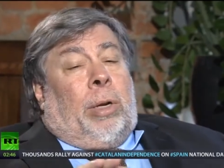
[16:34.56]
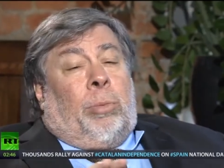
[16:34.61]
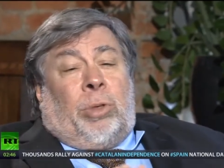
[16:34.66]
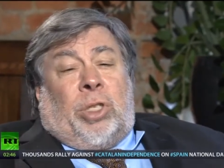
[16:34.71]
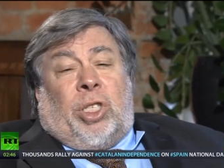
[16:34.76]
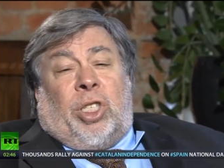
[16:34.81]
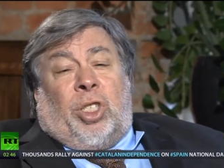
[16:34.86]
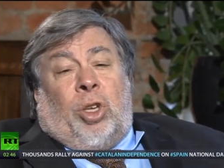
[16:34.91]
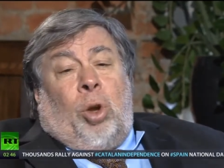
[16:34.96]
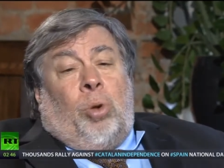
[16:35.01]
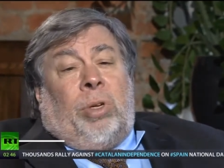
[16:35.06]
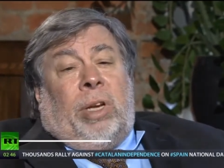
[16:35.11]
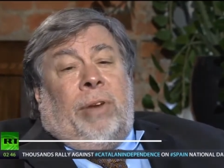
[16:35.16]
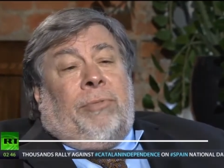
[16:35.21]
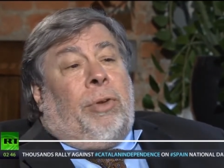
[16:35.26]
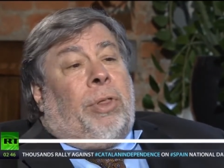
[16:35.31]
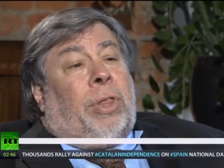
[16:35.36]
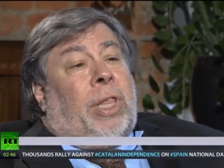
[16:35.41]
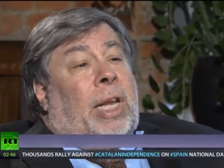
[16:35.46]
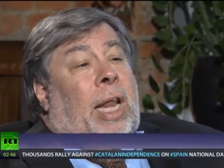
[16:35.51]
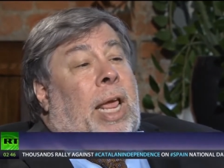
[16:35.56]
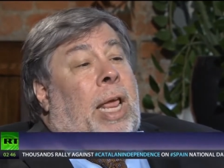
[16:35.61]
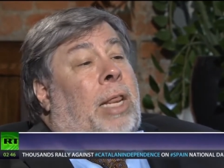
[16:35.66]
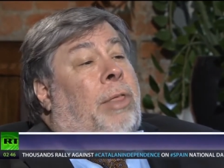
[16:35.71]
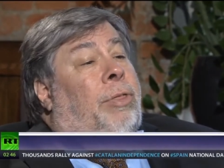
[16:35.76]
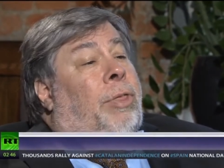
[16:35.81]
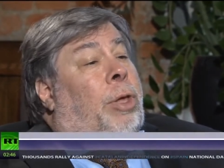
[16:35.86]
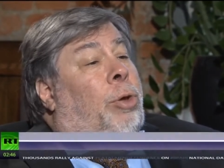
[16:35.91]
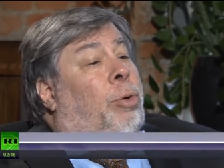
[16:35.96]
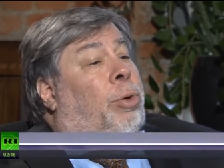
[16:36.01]
It was so different than
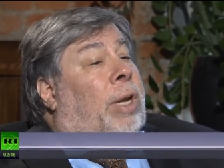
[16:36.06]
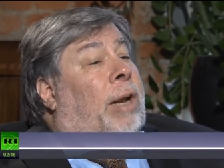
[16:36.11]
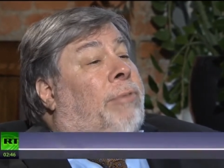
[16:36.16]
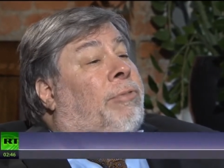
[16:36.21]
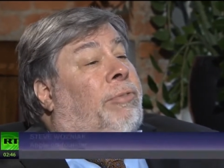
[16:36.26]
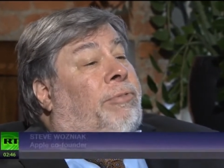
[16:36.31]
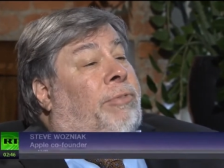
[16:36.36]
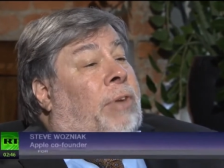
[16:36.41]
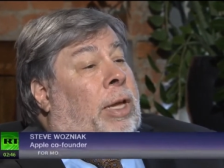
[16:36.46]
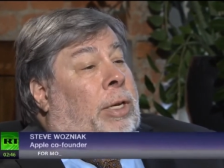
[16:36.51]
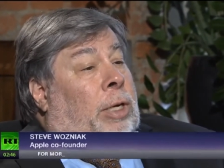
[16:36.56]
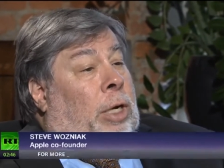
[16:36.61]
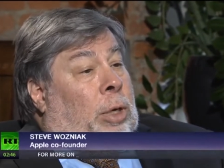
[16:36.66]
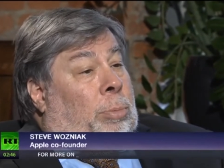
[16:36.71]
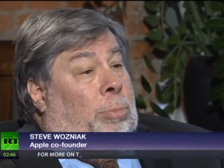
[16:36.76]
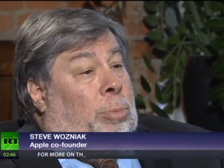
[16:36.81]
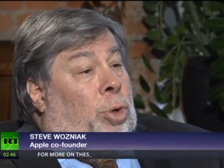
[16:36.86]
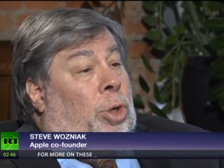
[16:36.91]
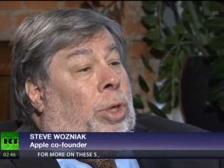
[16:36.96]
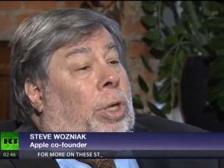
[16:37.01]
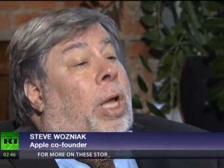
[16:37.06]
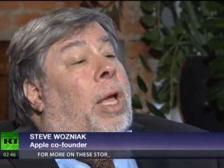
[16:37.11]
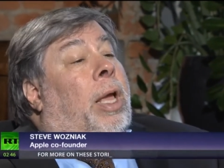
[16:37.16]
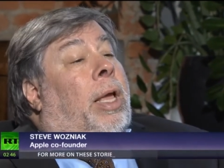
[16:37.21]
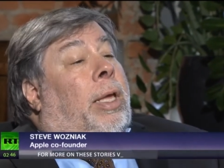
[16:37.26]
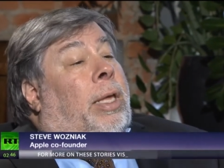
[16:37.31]
anything you could ever find in a book.